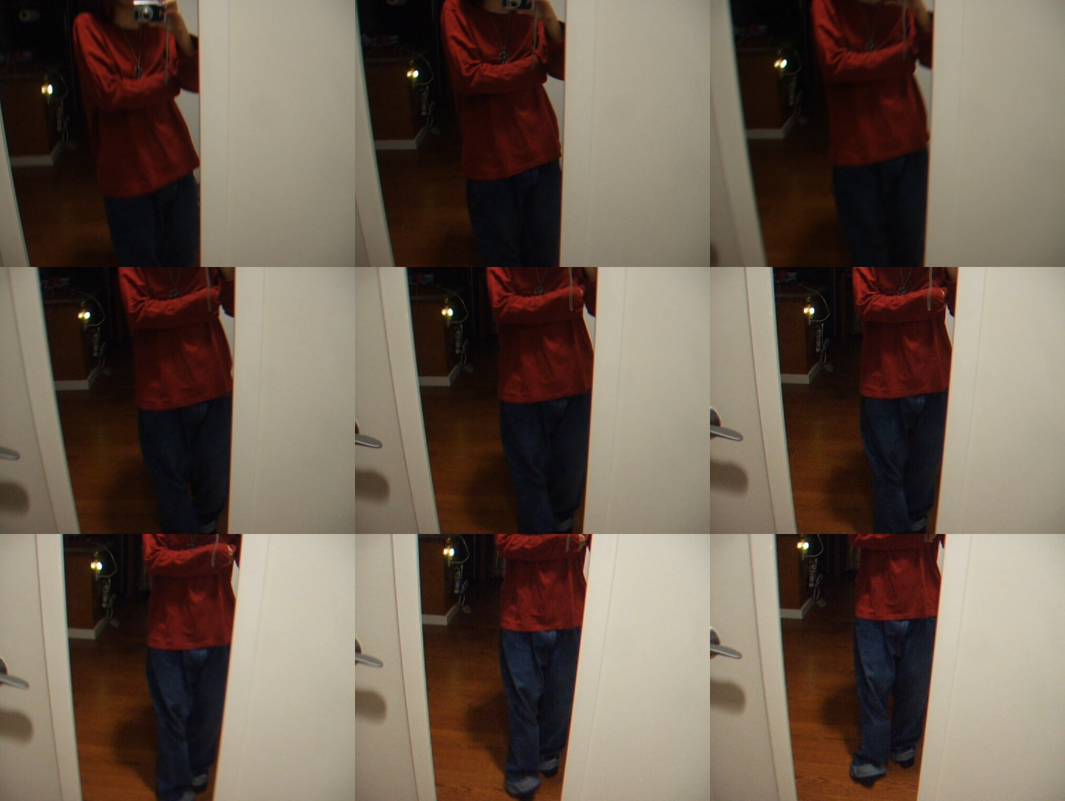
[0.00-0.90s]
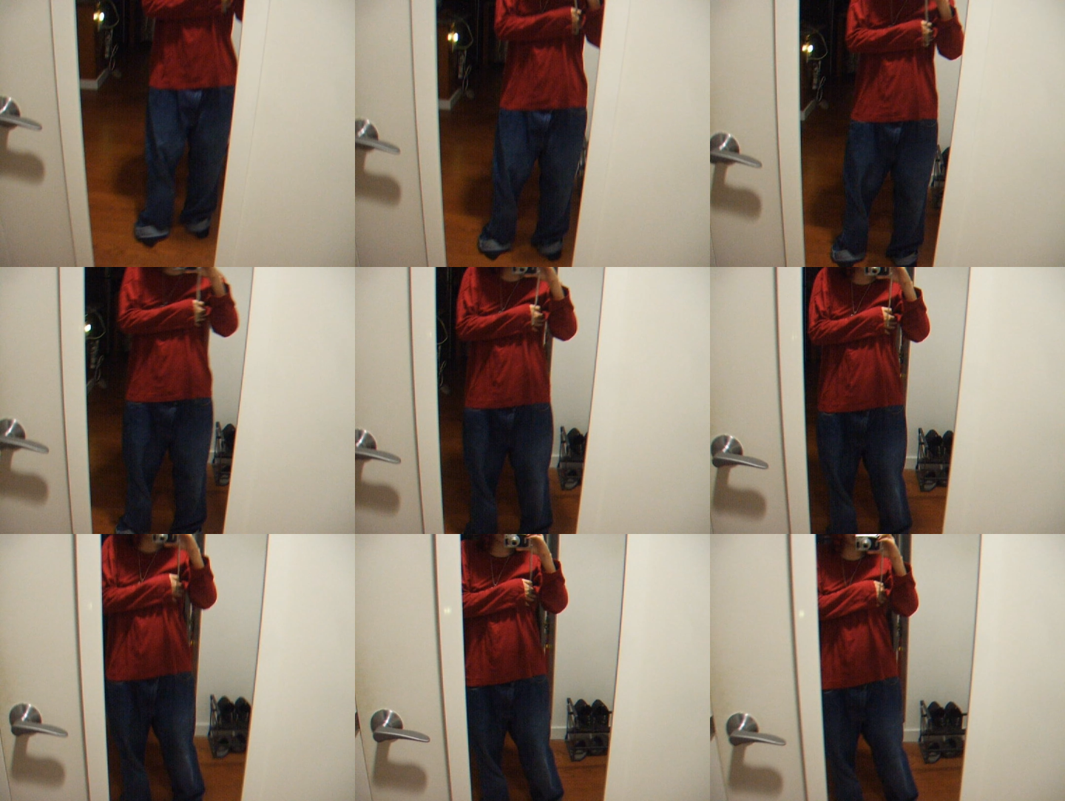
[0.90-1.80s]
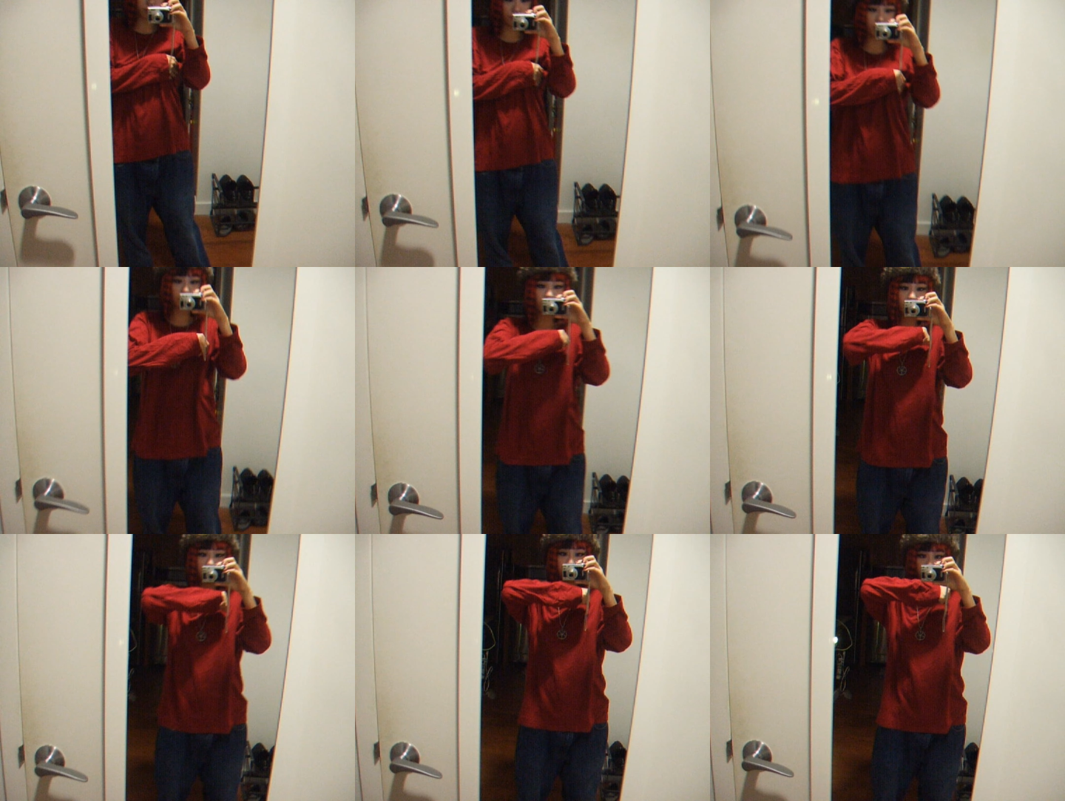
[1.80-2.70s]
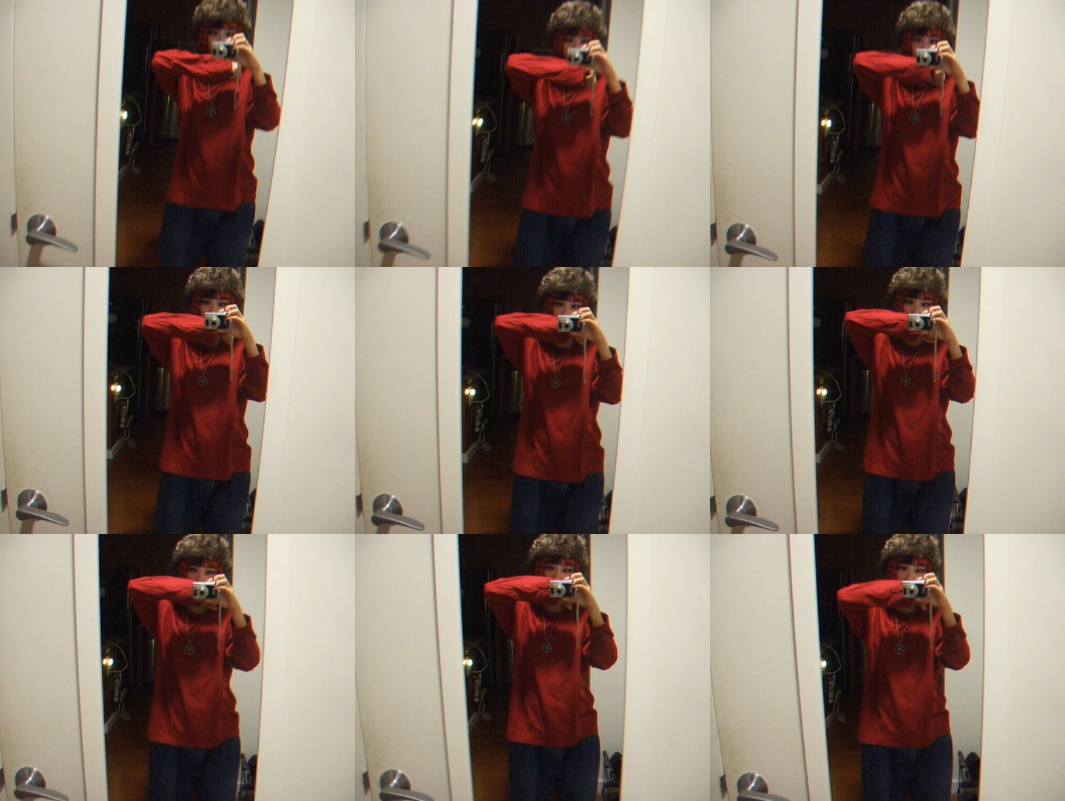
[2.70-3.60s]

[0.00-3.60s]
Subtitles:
(no speaker visible)